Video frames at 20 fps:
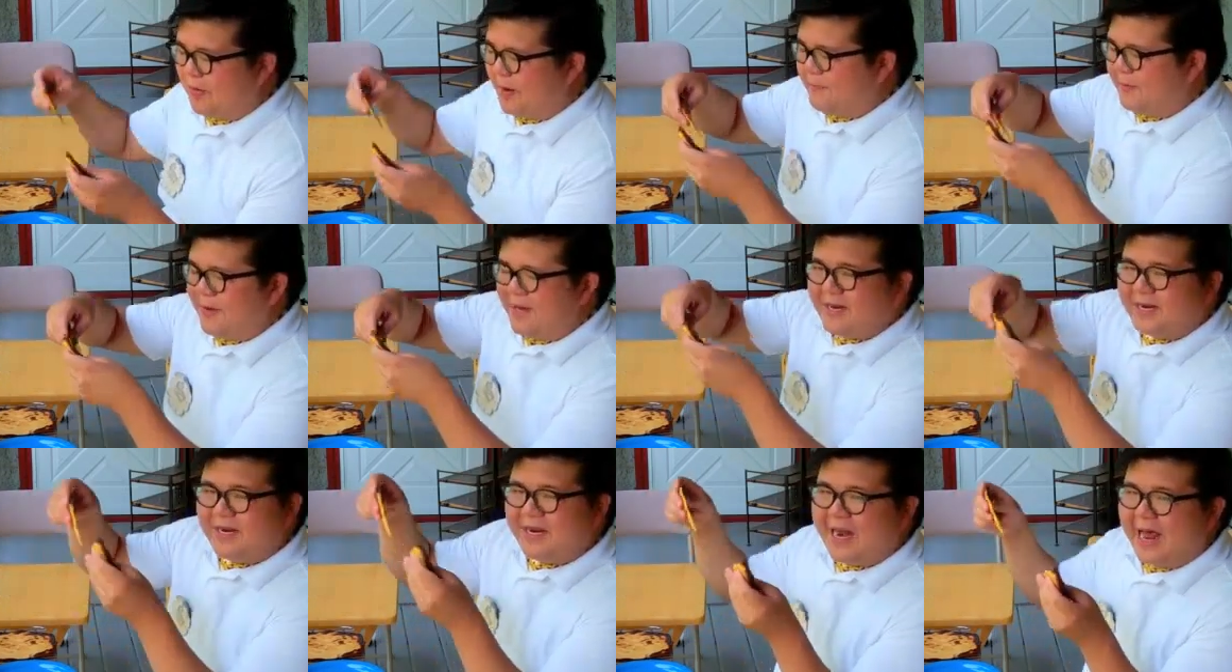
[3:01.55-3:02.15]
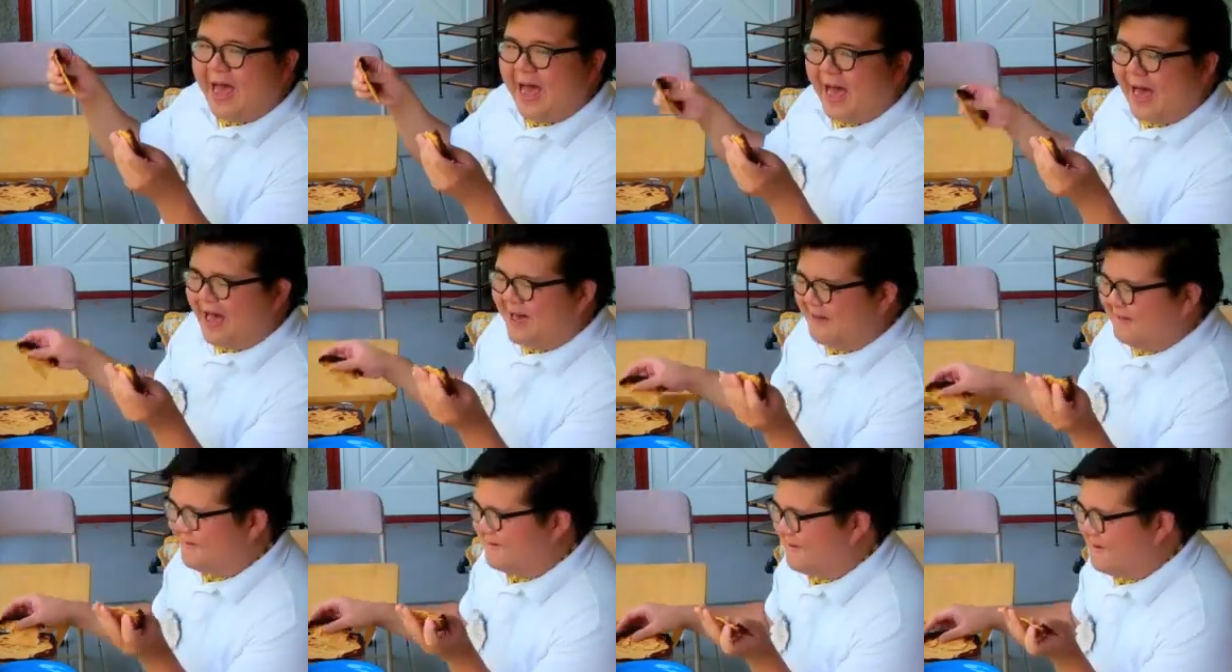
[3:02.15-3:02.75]
ripping it in
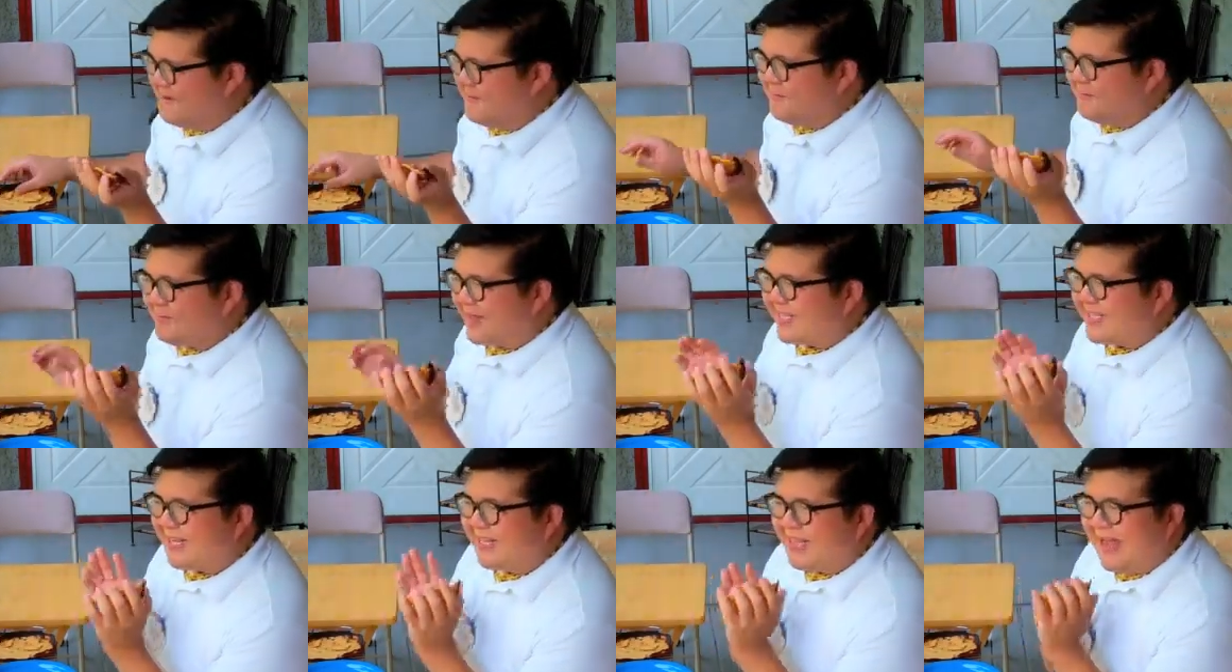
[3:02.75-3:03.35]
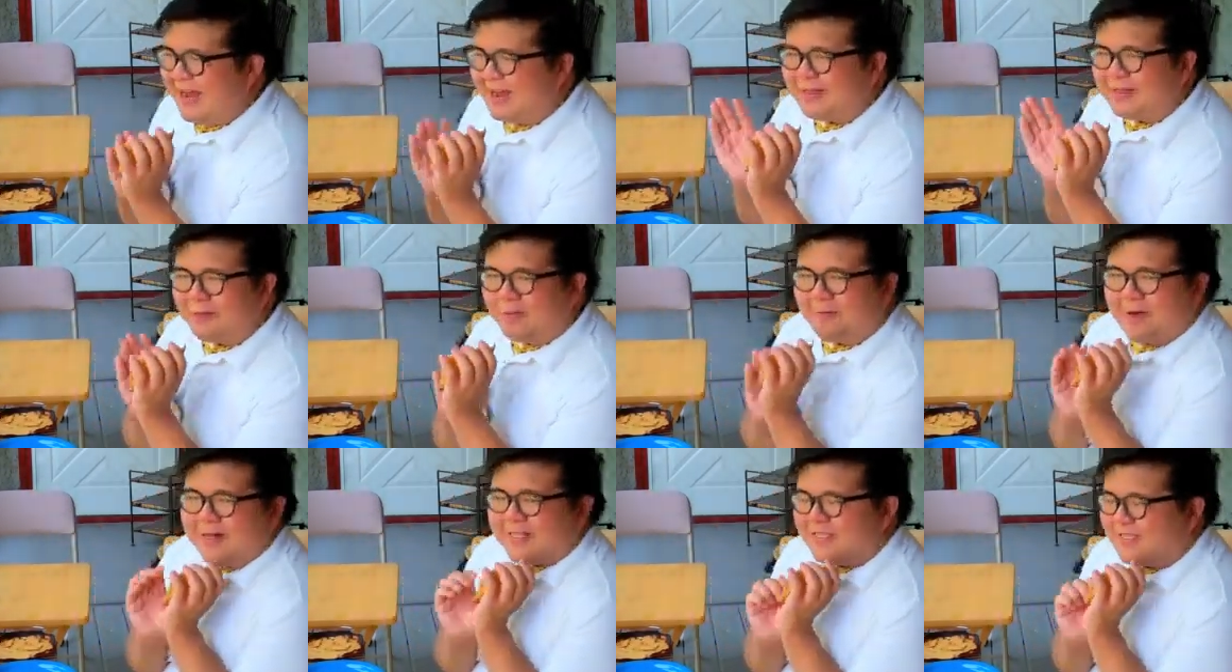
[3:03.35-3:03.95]
half, because I like the
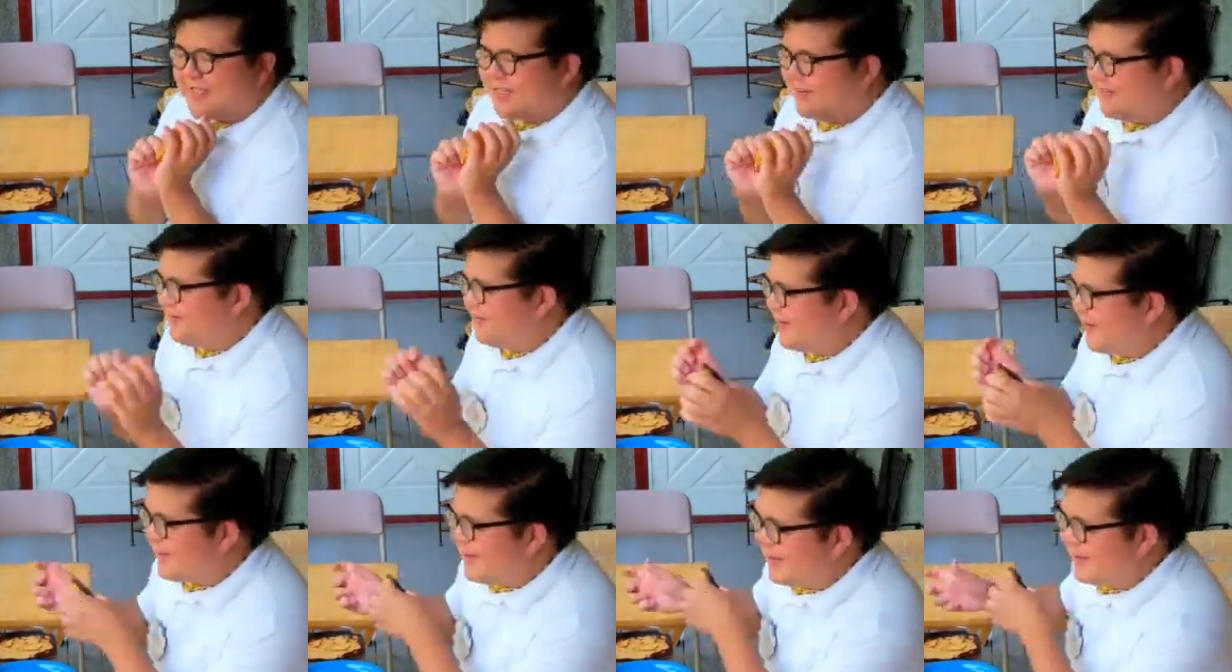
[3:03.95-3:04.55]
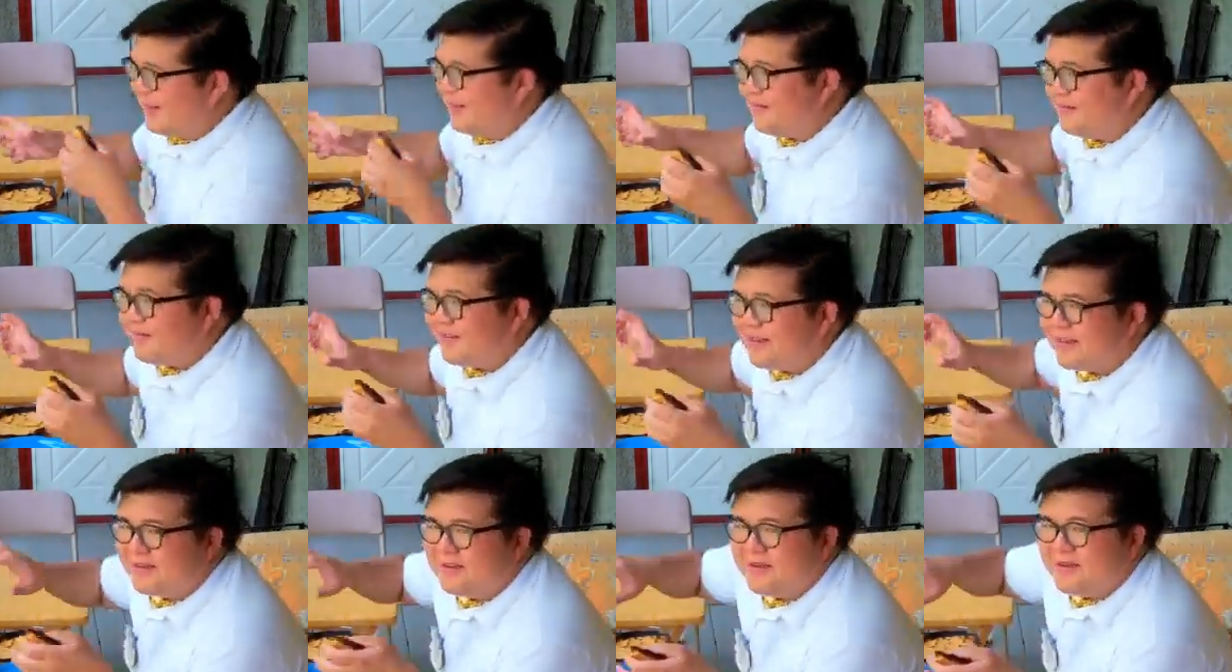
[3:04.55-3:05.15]
rustic feel of
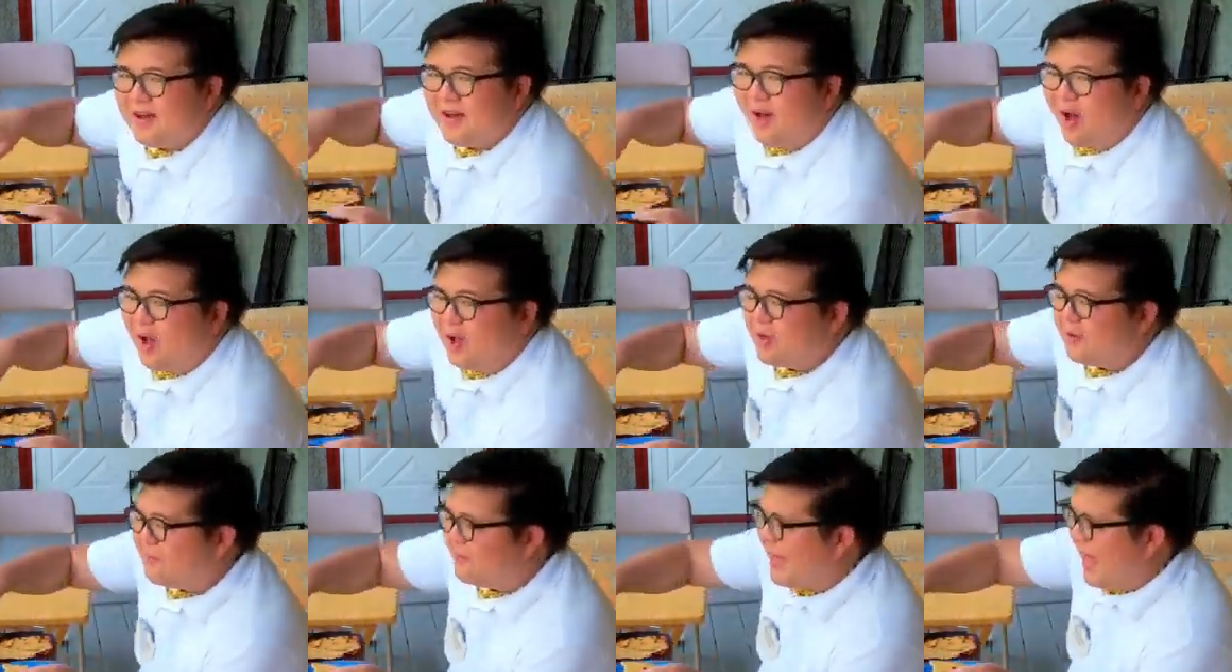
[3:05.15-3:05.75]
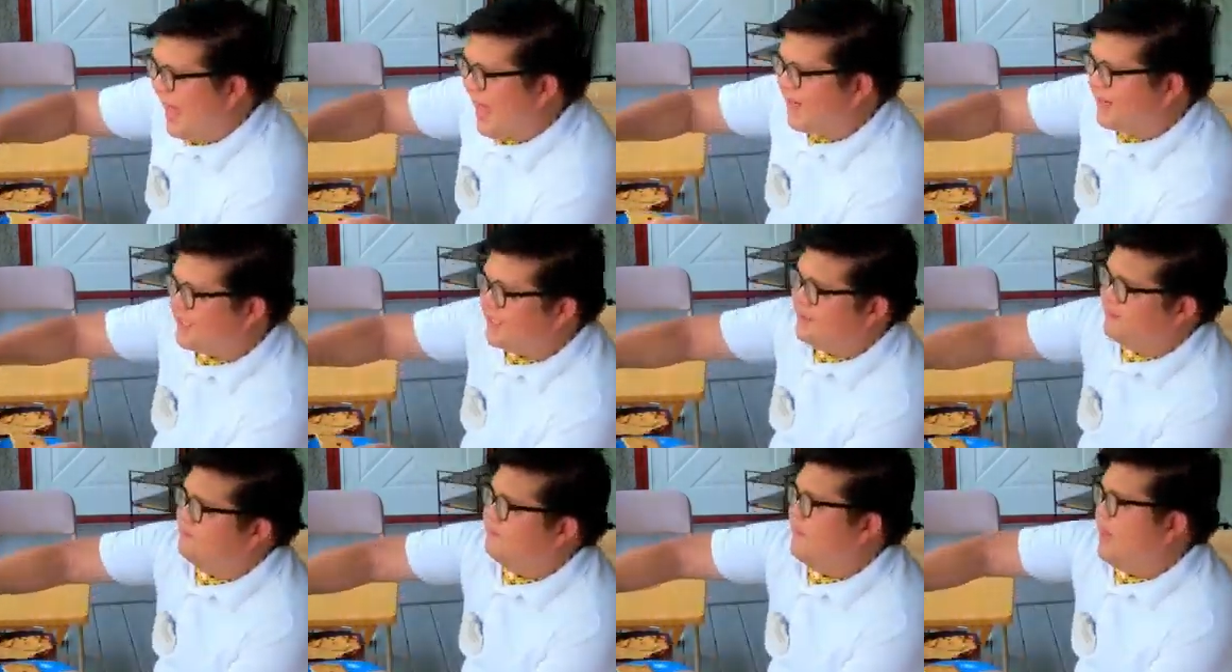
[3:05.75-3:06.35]
all of
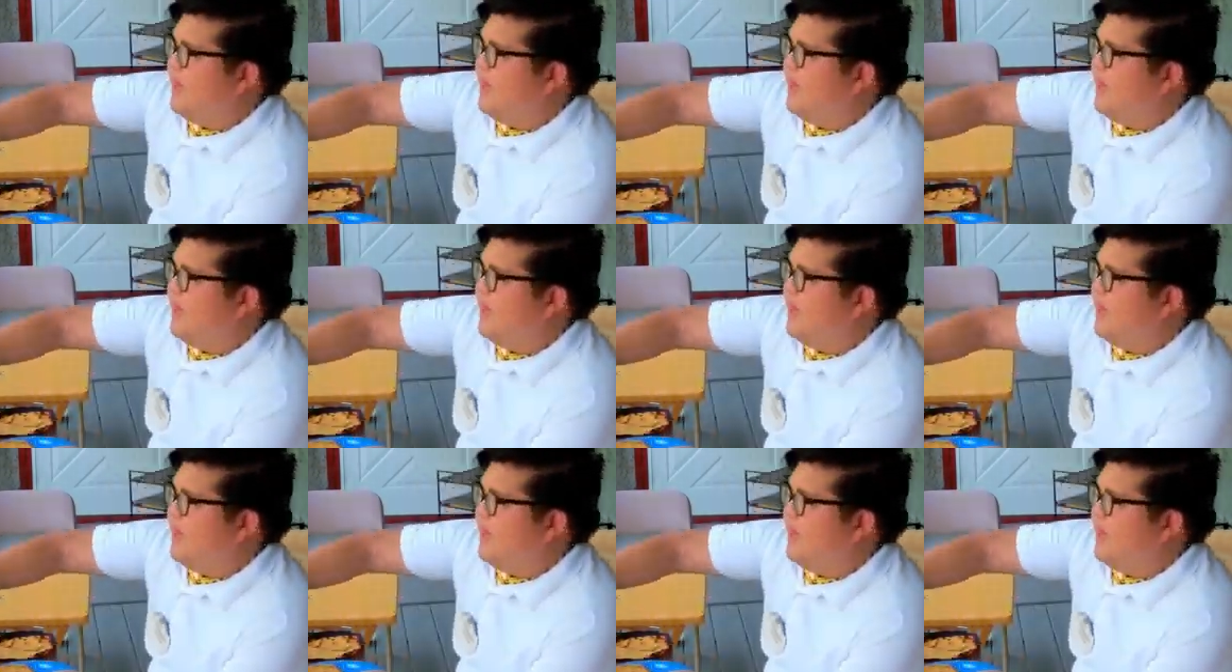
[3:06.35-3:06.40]
that.